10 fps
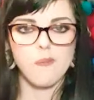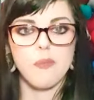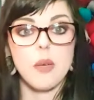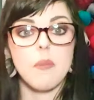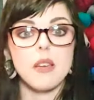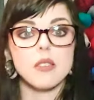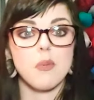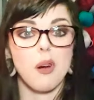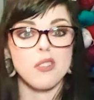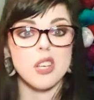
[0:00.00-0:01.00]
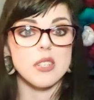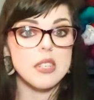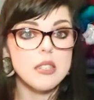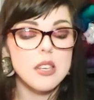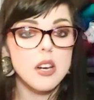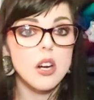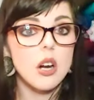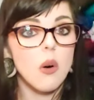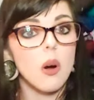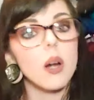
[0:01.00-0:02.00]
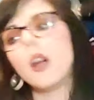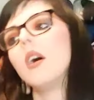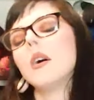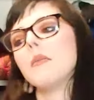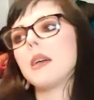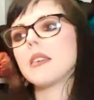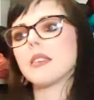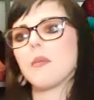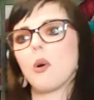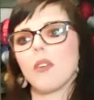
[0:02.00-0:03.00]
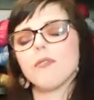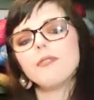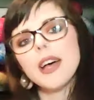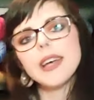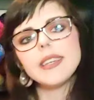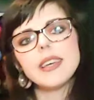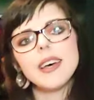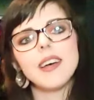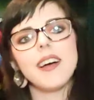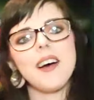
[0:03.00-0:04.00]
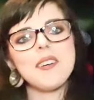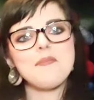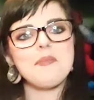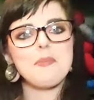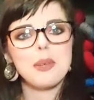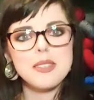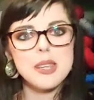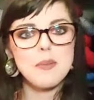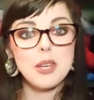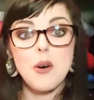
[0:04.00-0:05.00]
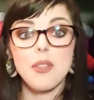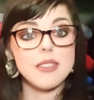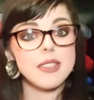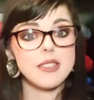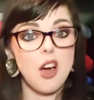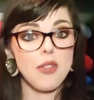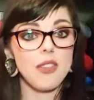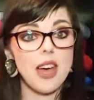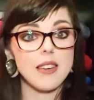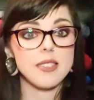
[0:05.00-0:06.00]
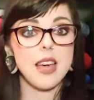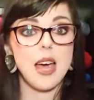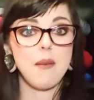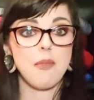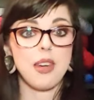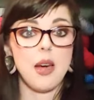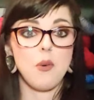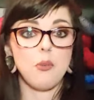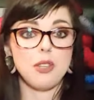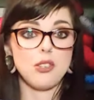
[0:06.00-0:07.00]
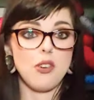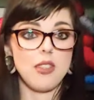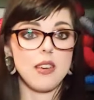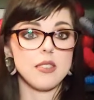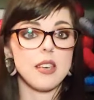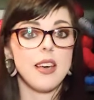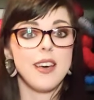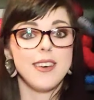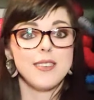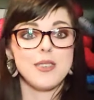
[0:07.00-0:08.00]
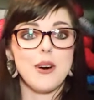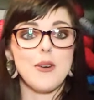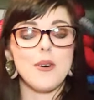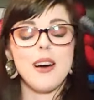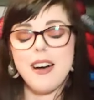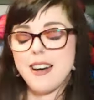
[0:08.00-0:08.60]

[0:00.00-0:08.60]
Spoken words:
that makes the project easier or makes it more fun, please let me know. This is not the last time that I will be doing this. So,